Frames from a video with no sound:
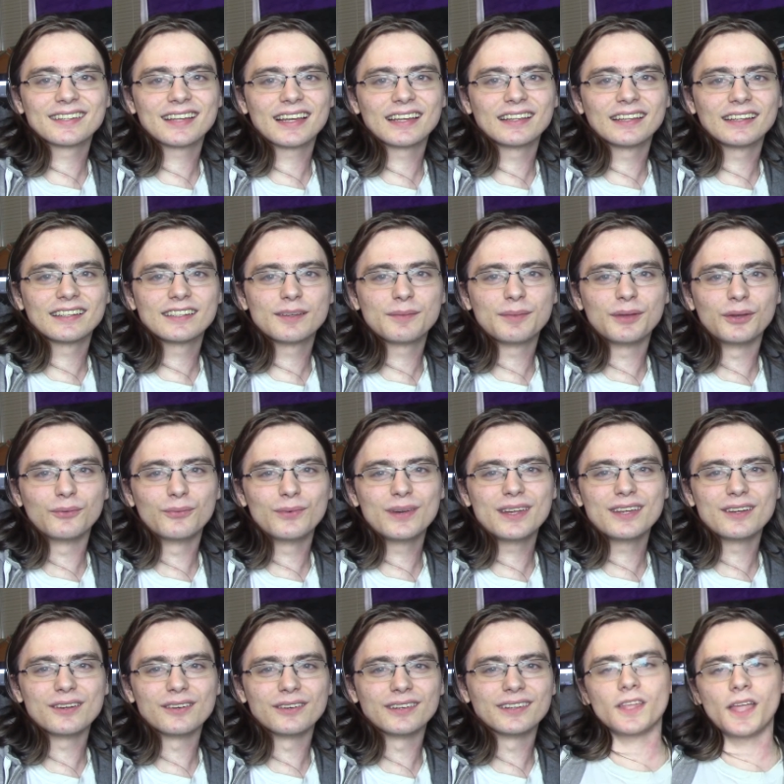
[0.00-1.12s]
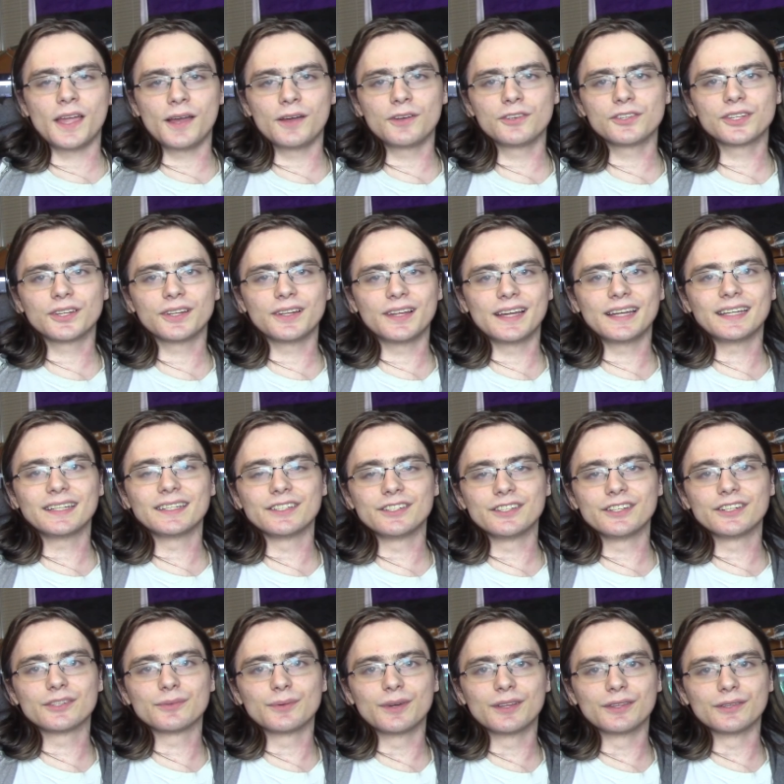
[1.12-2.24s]
That's a bit weird. I also liked, it's
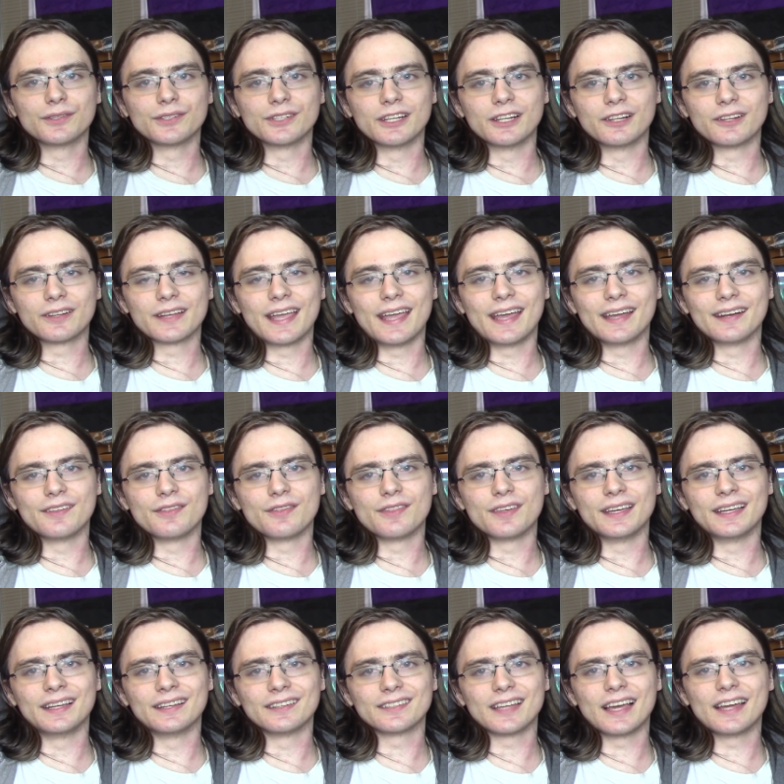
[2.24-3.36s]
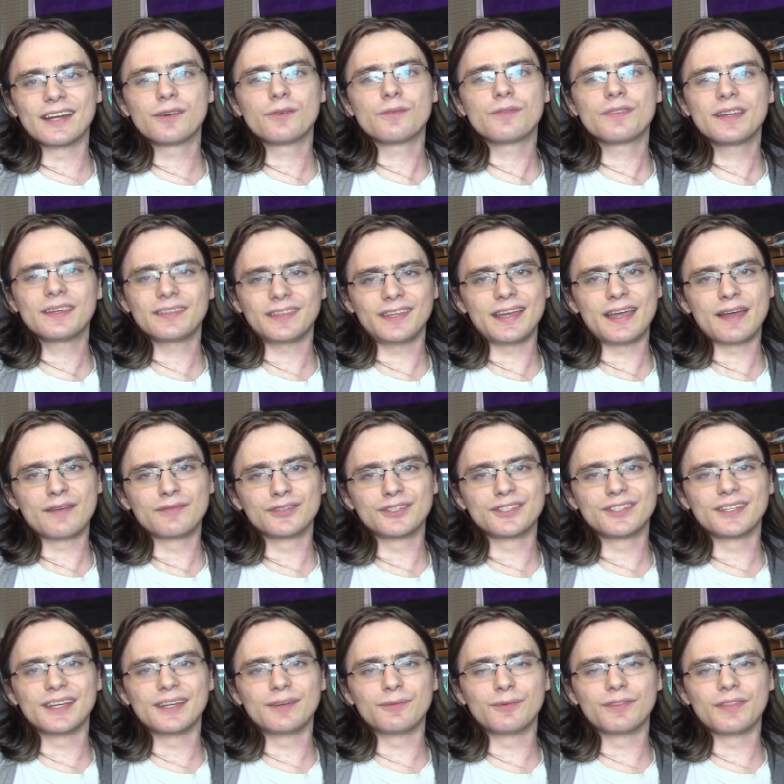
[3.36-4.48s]
just one of those little canon things. I don't think they ever
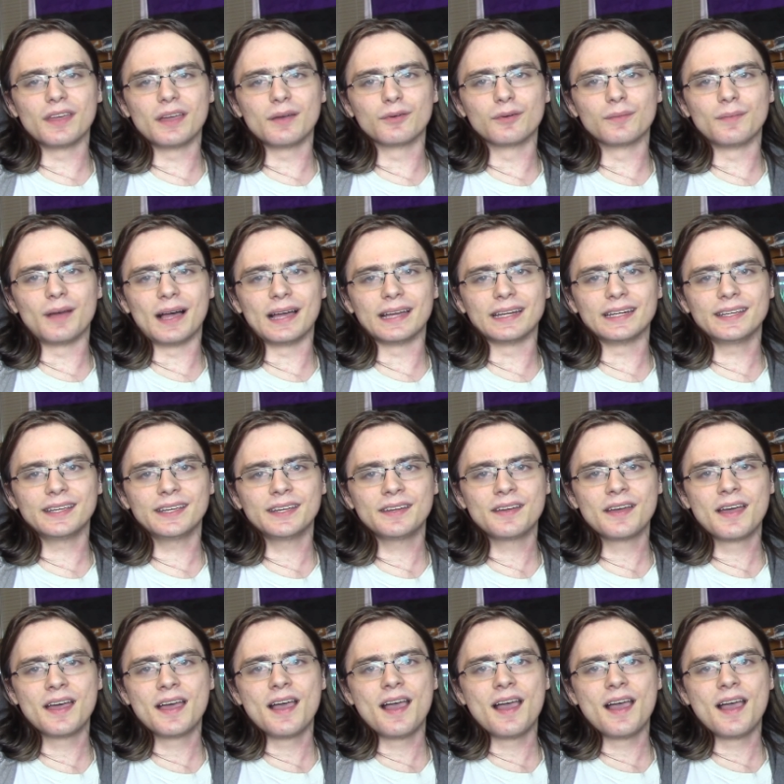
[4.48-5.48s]
said what they were mining.